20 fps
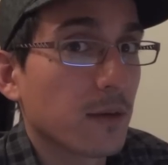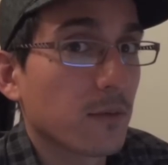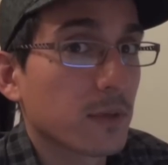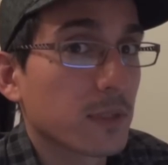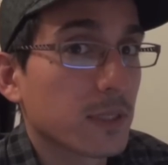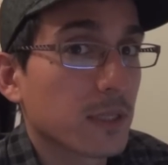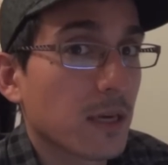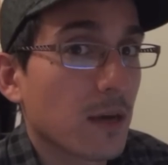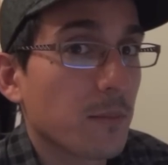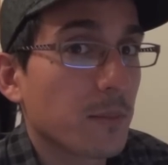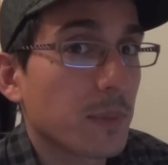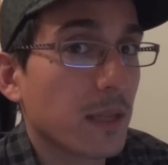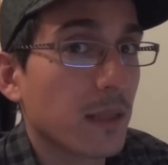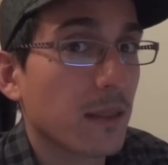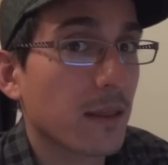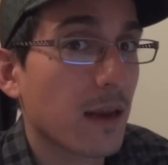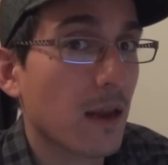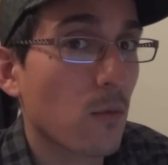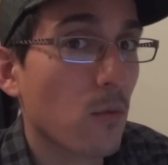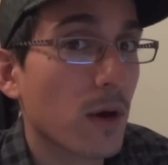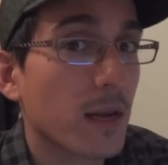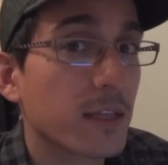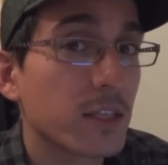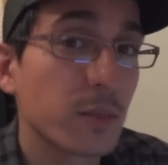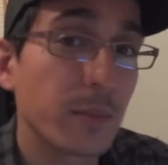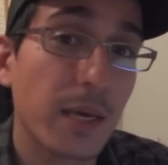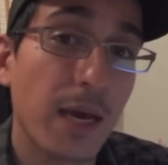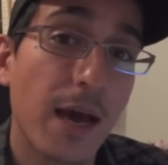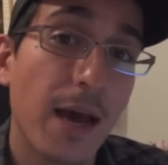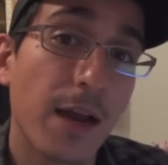It was a company that I wanted
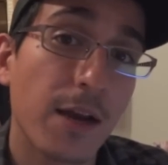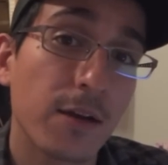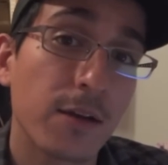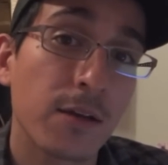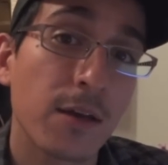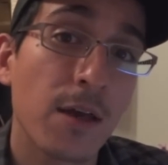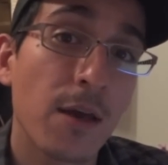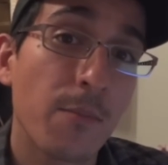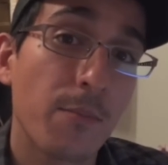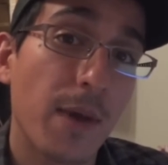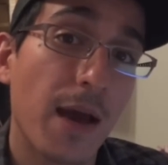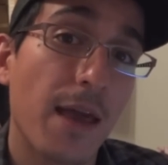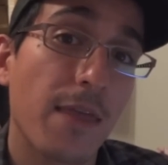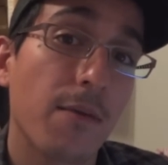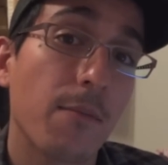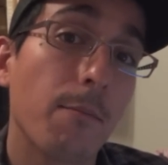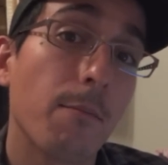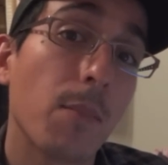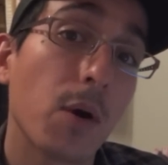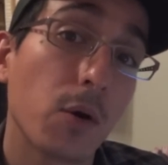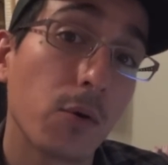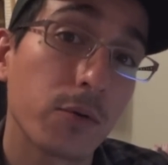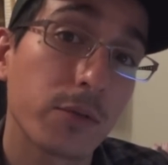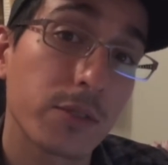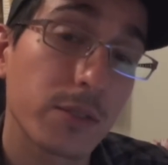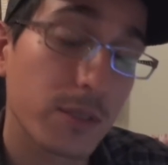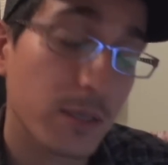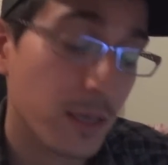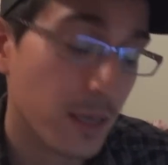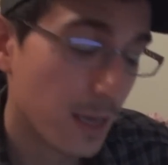to be hired by the
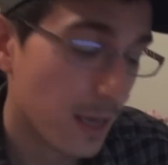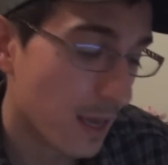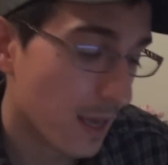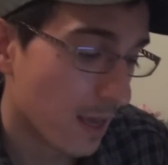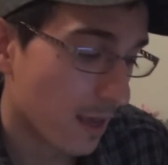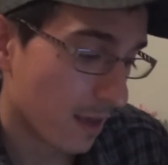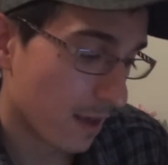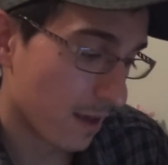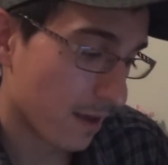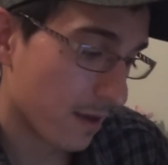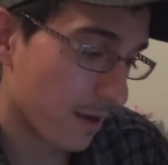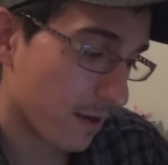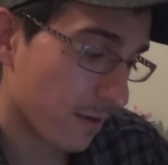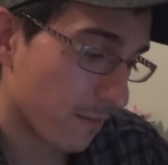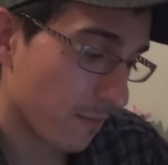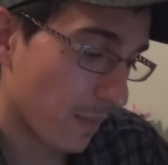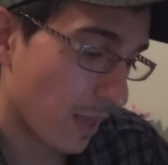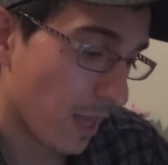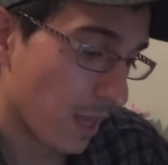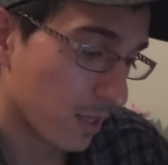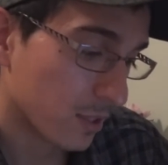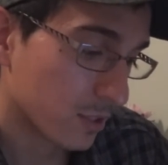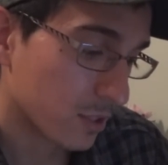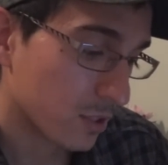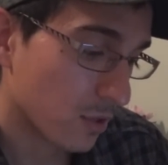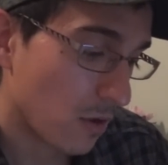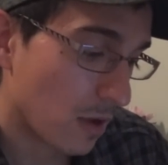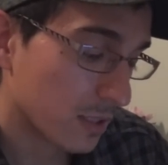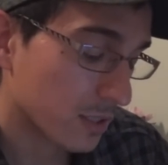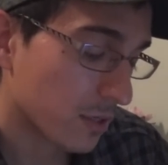most.
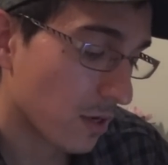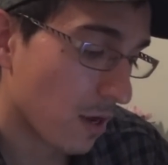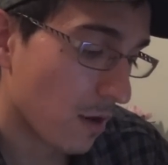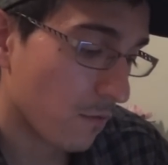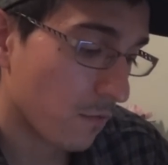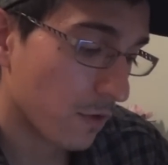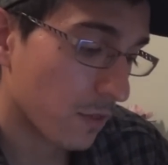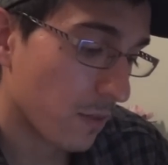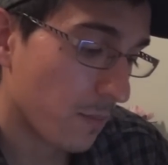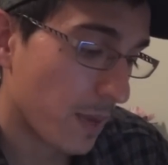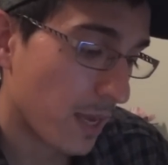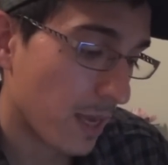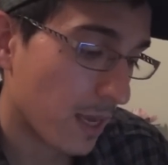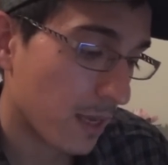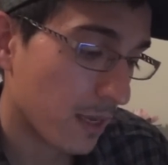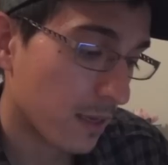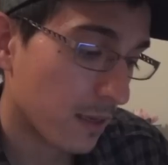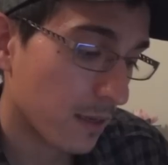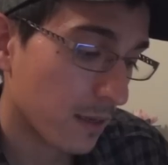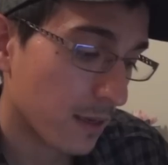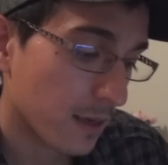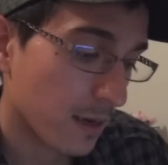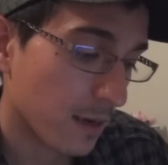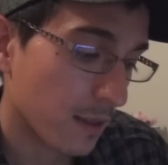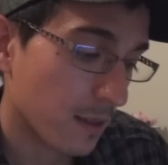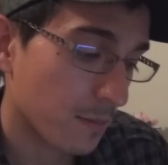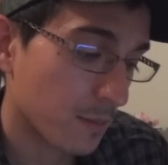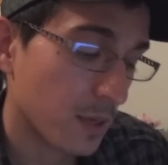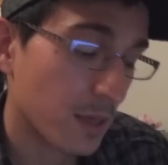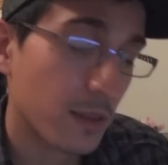So I'll start off with the pay.
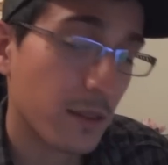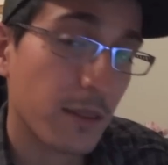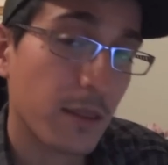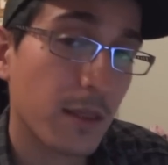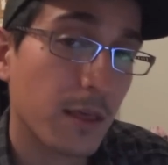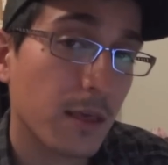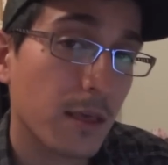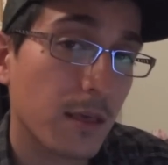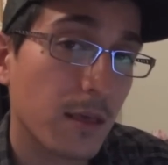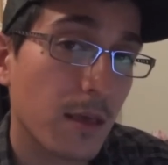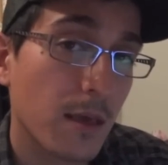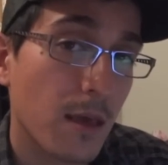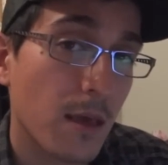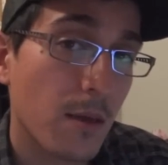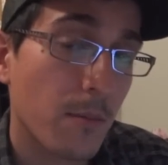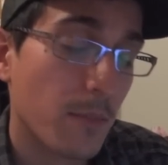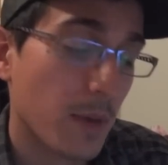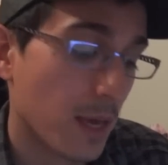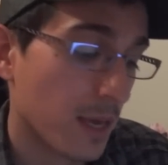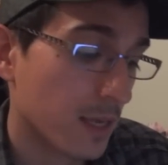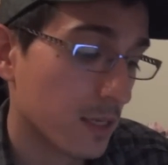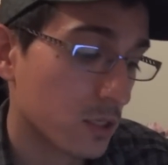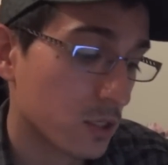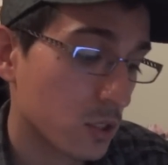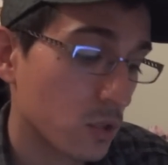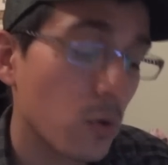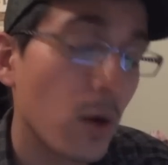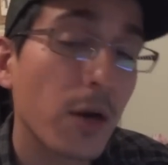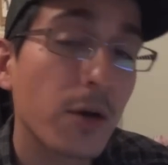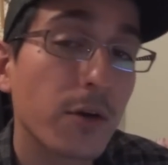The monthly pay is
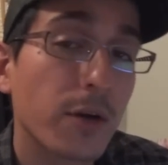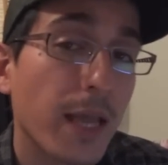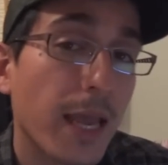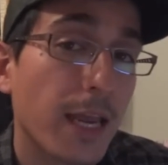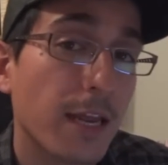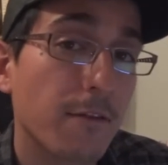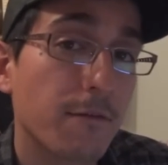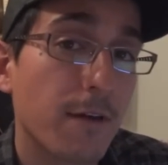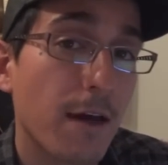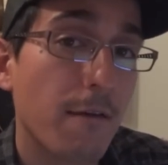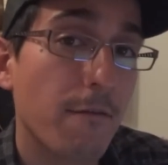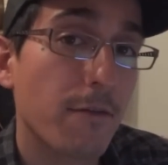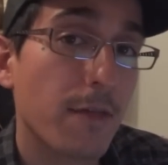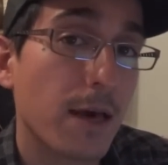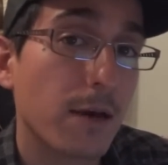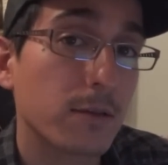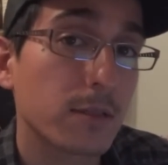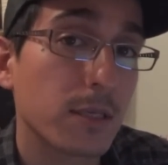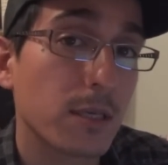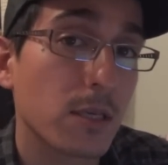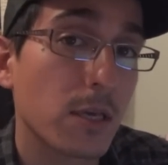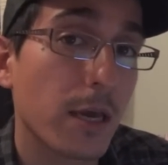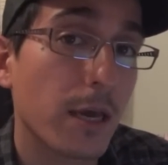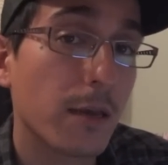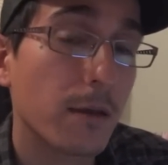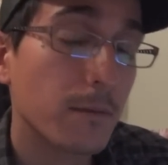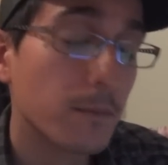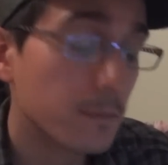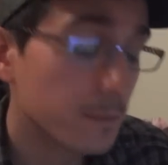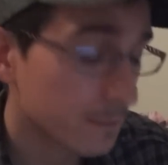285,000
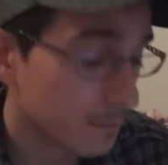yen.